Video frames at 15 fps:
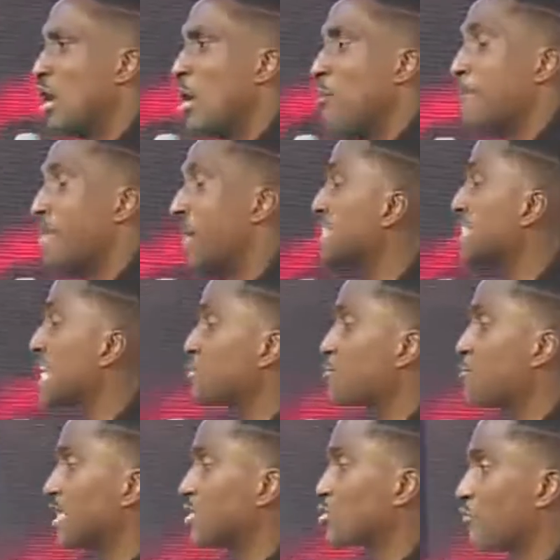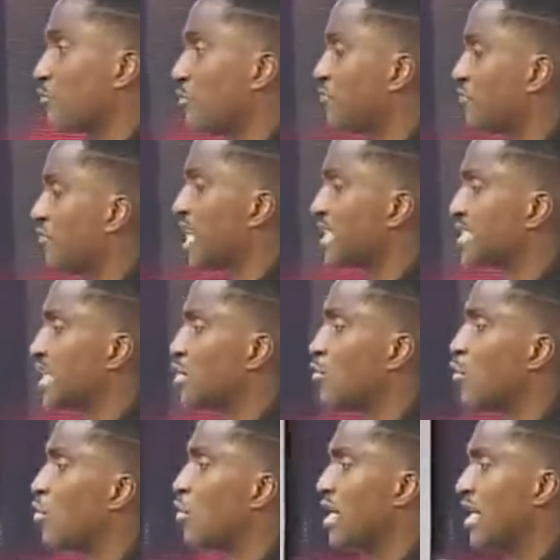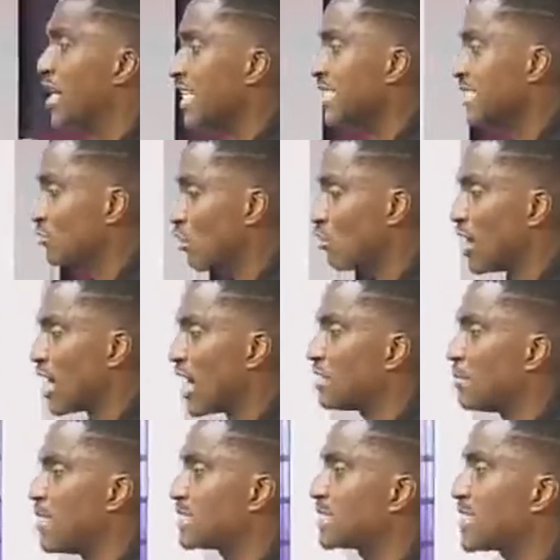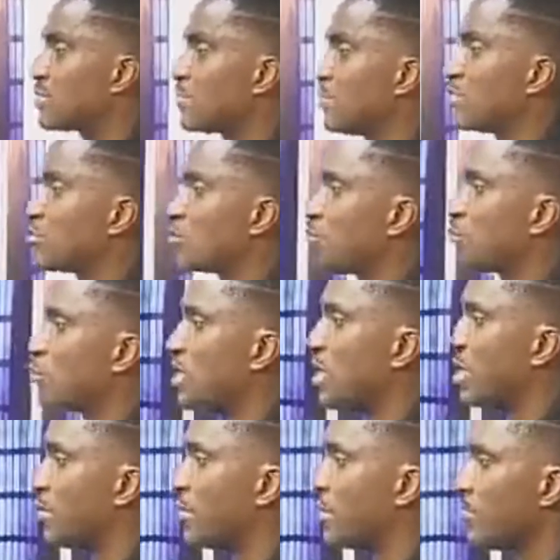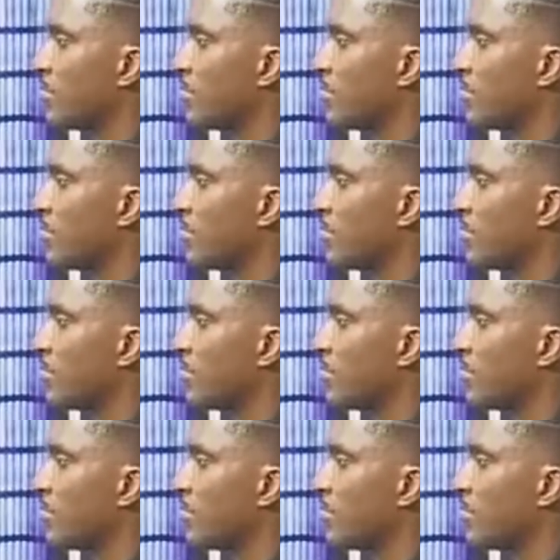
Master's Place of five years ago is no longer the Master's Place of today.